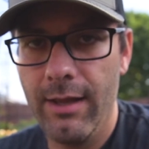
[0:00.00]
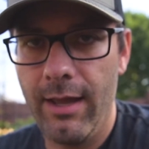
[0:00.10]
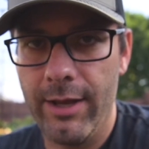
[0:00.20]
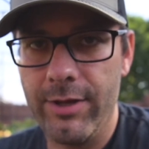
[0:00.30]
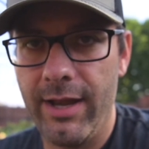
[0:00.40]

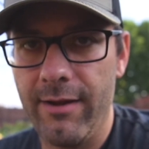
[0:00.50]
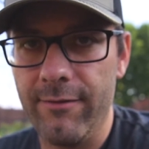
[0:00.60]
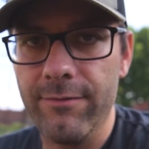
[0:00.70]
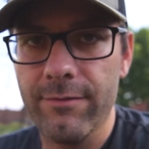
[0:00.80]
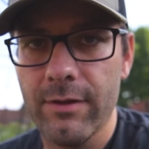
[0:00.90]
I could have
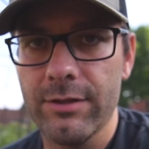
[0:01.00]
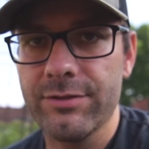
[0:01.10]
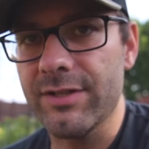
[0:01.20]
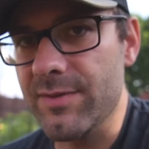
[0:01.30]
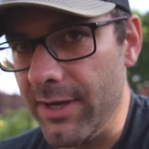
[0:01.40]

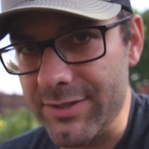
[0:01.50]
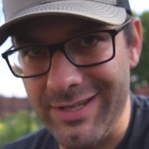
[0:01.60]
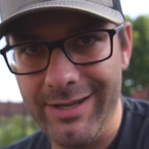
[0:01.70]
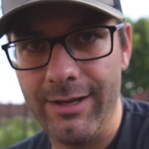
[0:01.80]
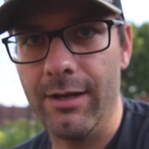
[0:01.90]
tons of bugs in here.